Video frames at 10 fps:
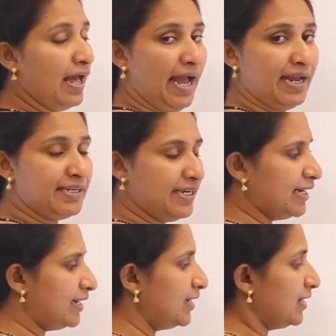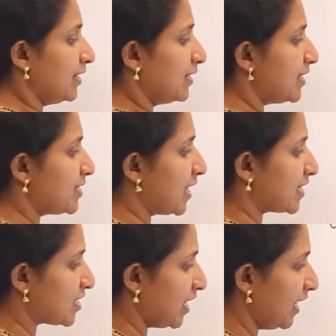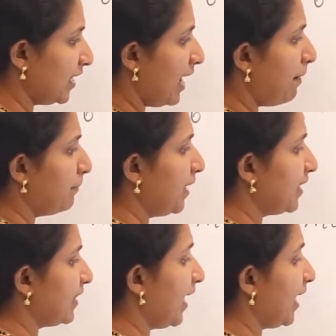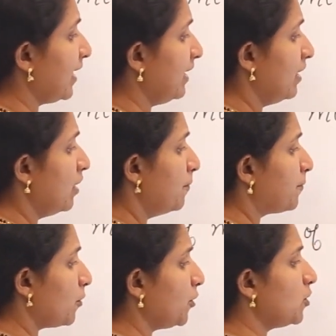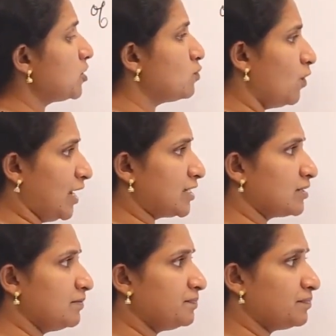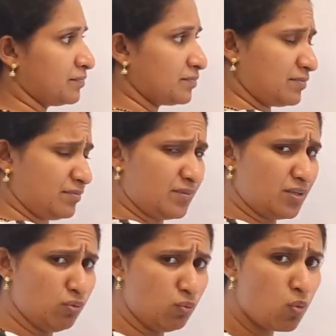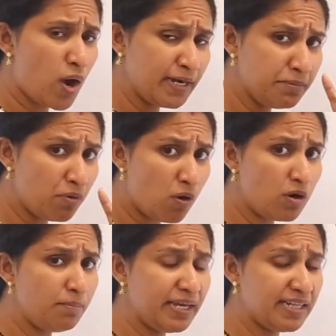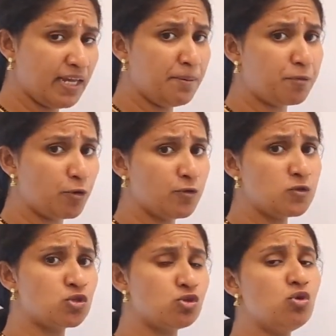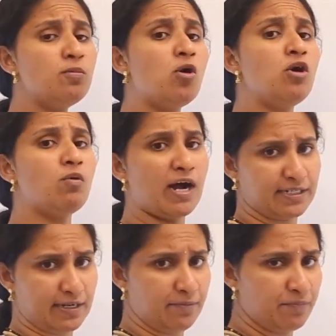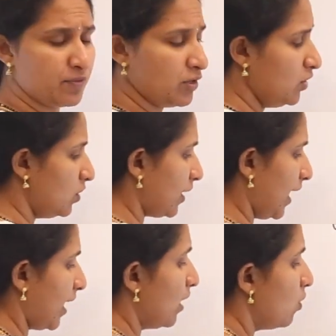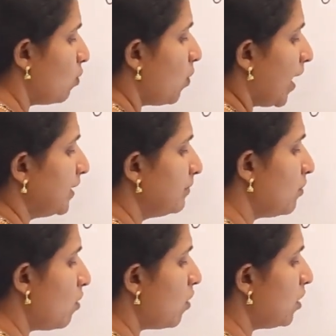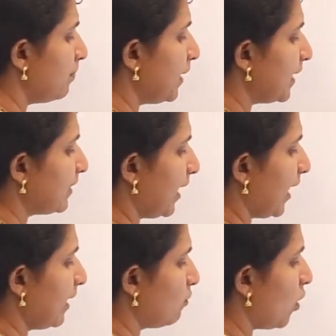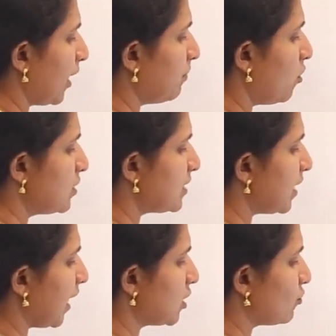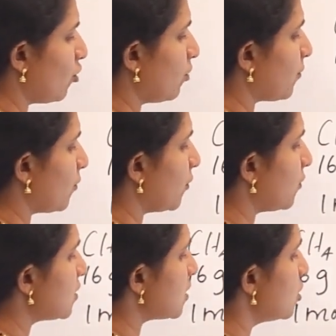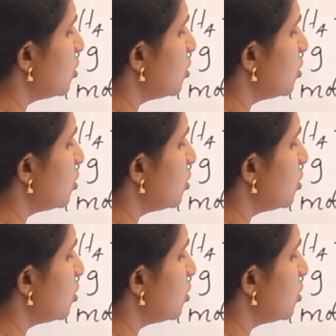And here the 16 gram methane produce what? 1 mole methane produce 2 mole water. Okay, 1 mole methane, 1 mole CH4 produce